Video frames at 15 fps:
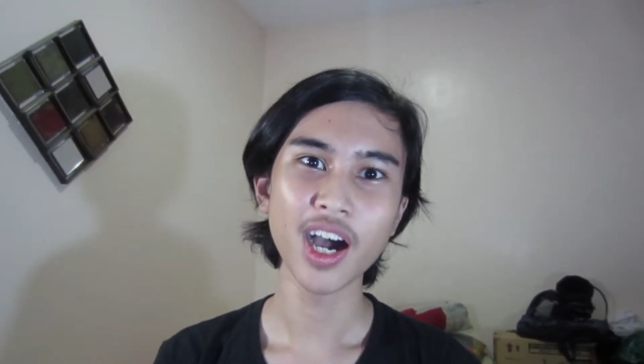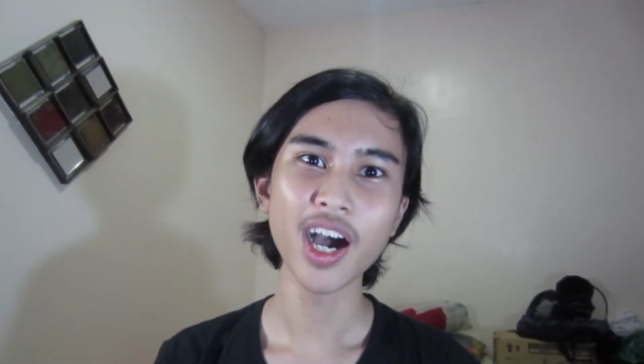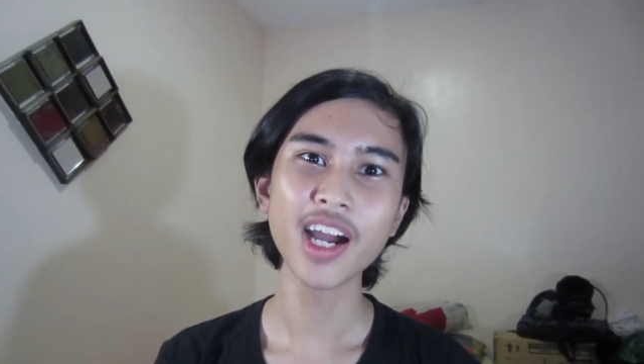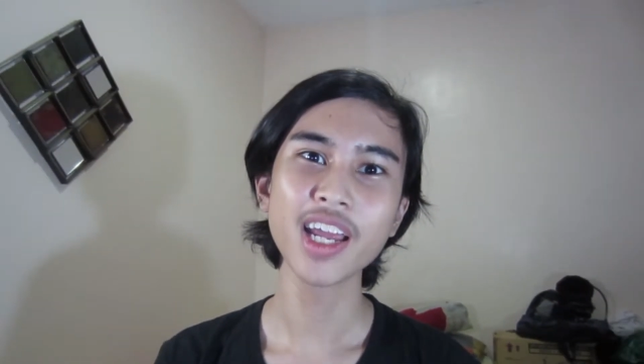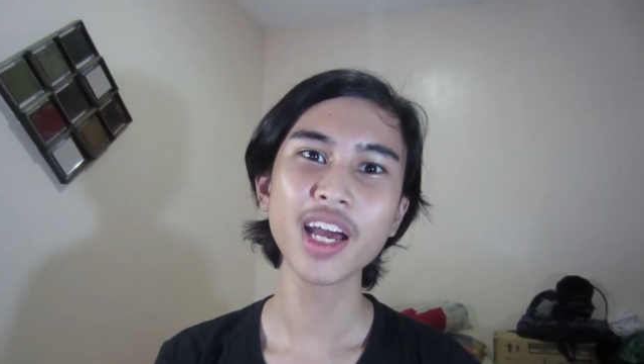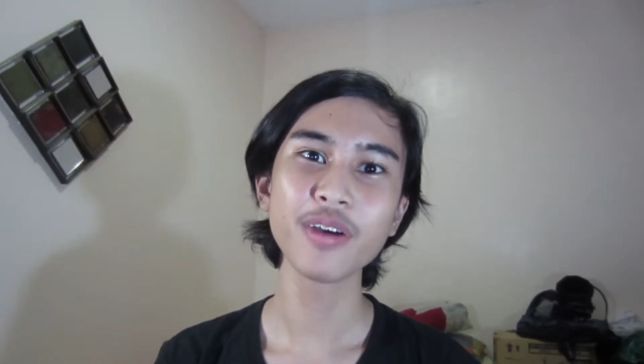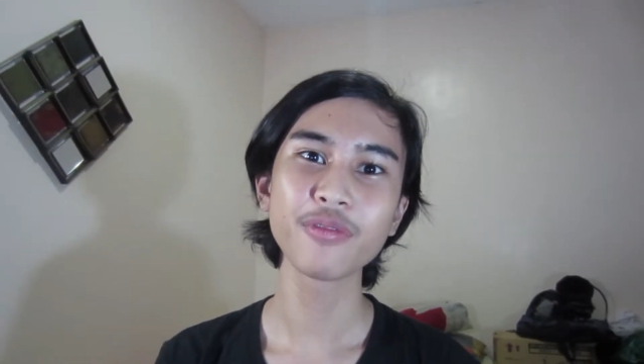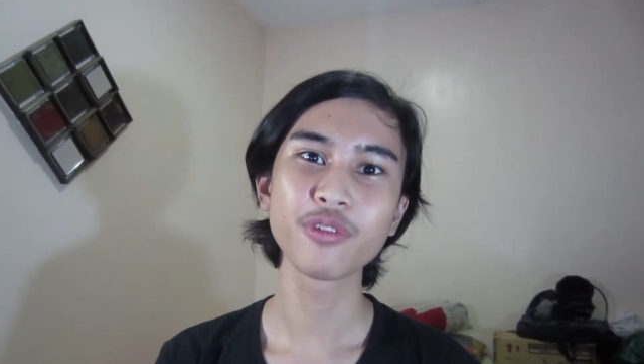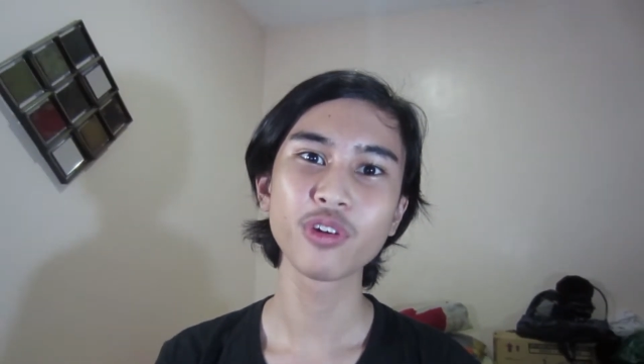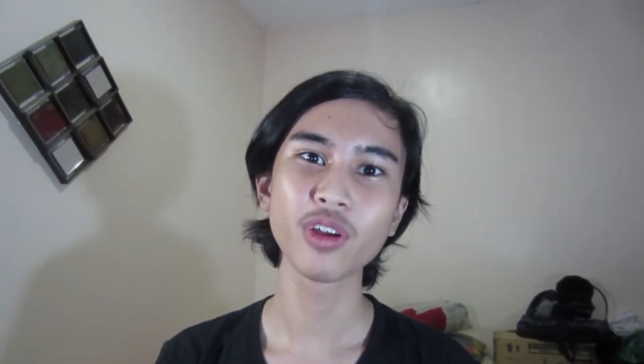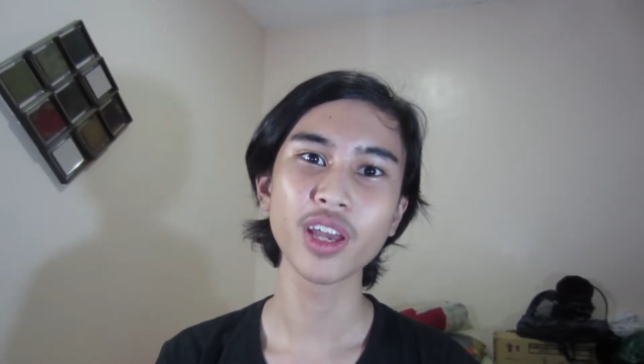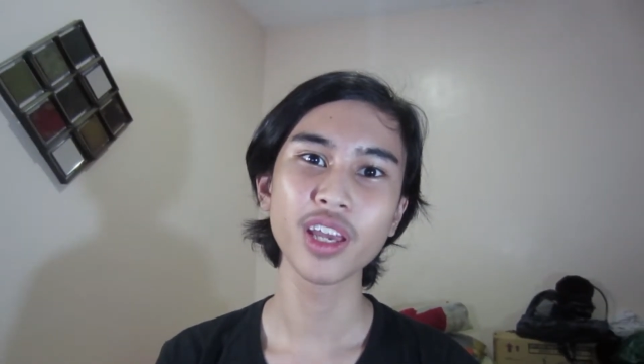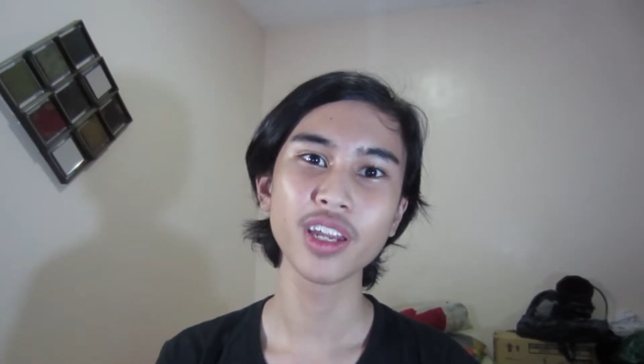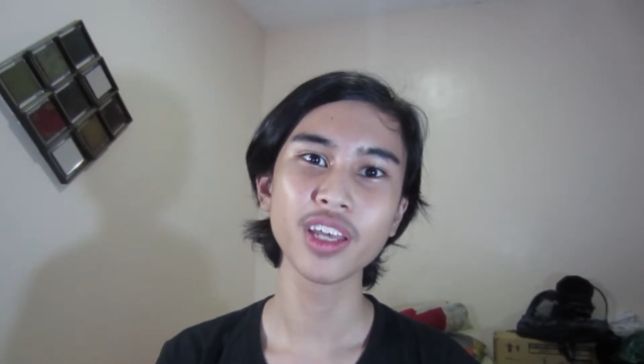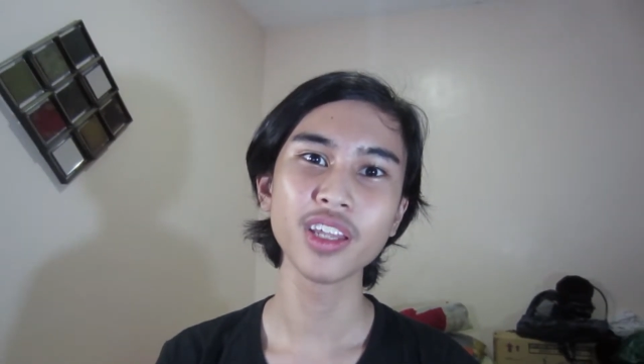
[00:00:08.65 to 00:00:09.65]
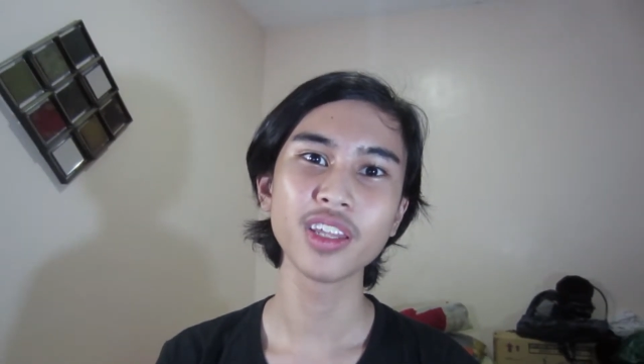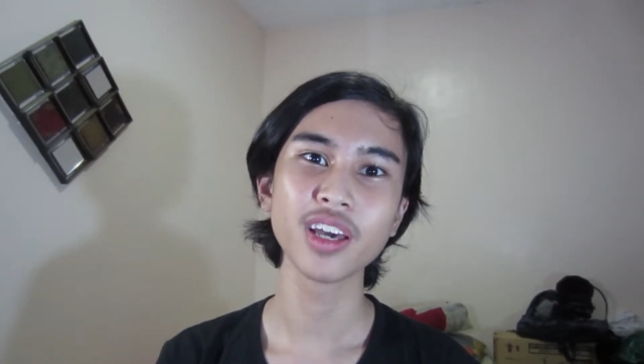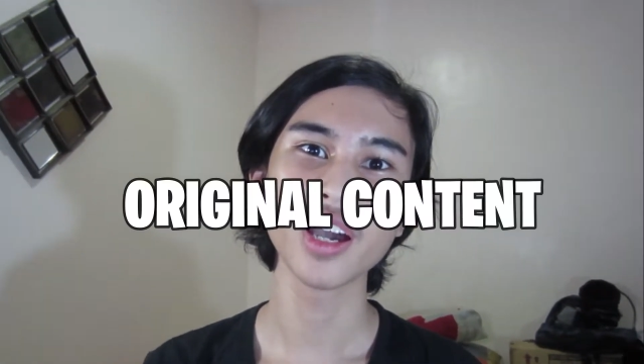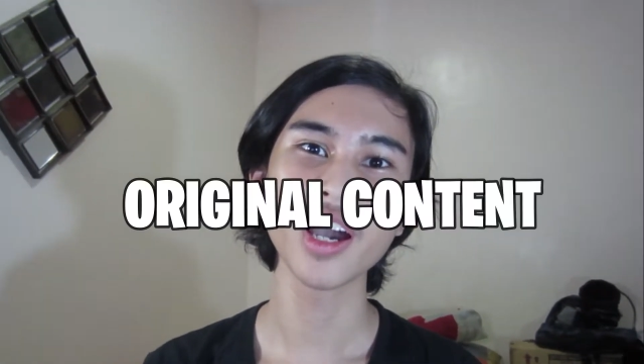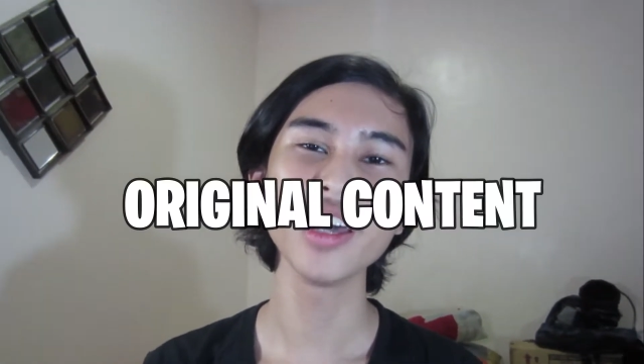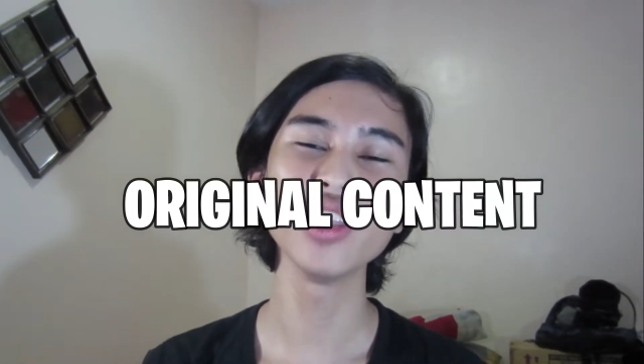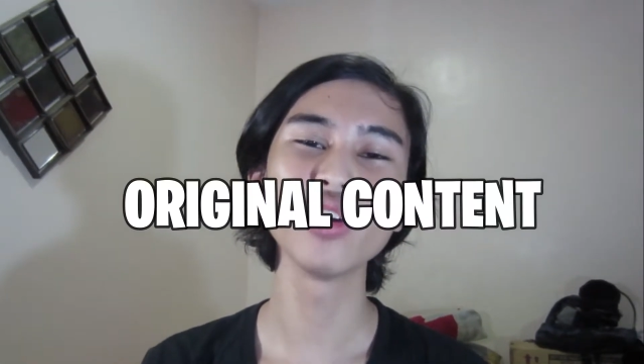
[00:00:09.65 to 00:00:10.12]
I have created
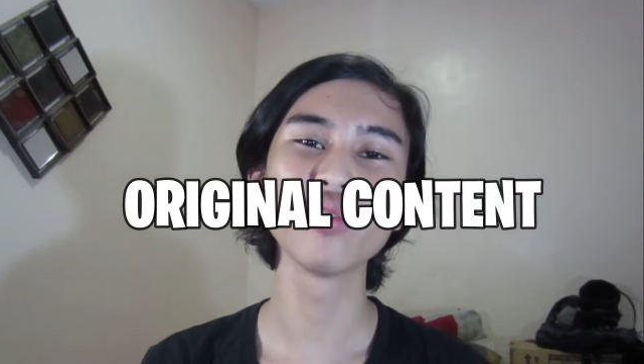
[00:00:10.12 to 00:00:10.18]
an